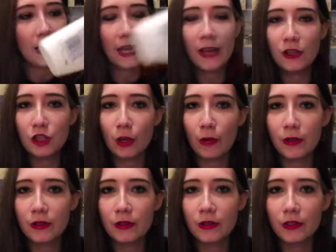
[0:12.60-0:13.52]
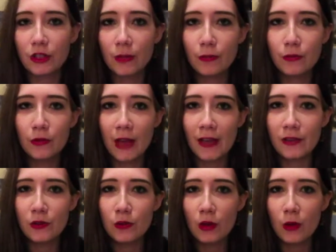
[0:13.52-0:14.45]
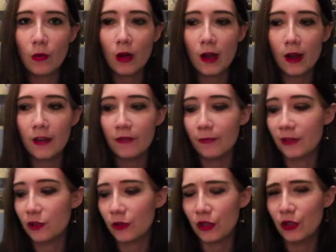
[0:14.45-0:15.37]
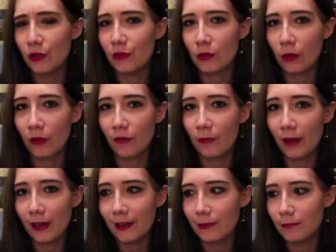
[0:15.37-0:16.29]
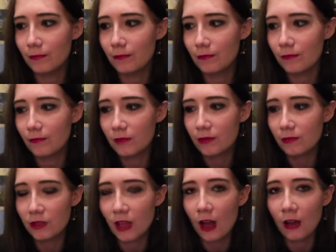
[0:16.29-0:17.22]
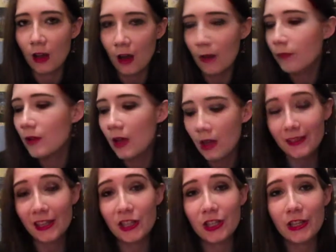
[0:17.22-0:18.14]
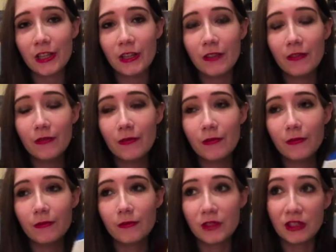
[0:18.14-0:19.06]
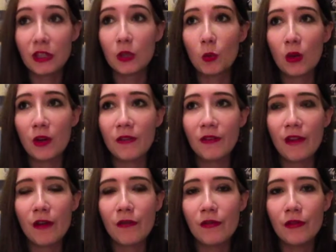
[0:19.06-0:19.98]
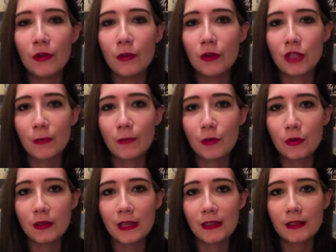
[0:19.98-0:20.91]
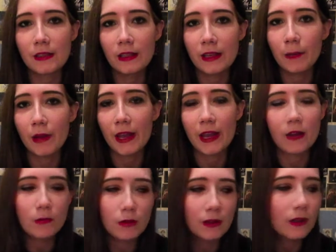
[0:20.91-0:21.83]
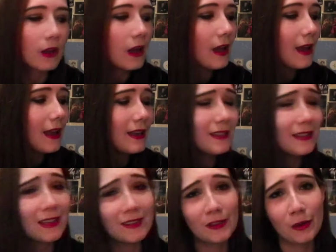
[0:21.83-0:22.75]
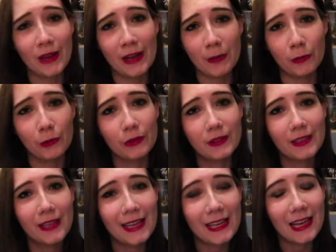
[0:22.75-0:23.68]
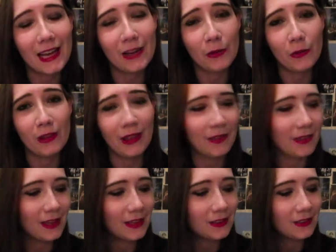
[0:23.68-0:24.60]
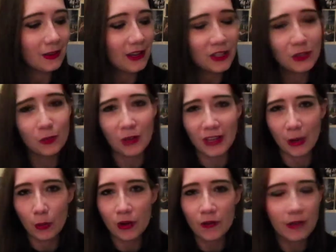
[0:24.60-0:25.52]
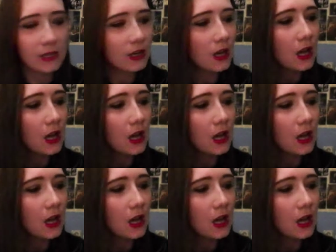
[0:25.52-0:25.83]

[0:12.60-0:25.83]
haven't showed this shampoo. As you know, I've been trying to use all of my stock up. It's actually still one of the very few shampoos that's cleaning my hair, but it's tested on animals, and I don't really like that, so I just want to get rid of it.